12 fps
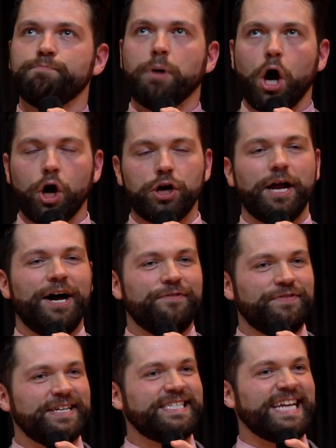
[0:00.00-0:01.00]
part of
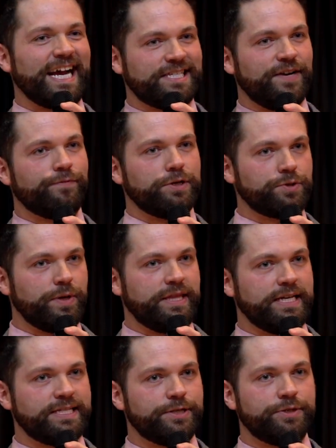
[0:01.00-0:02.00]
this text in 1
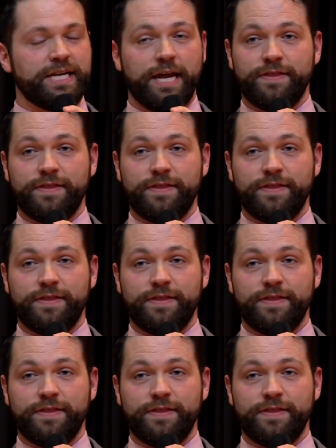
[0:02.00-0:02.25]
Corinthians 13,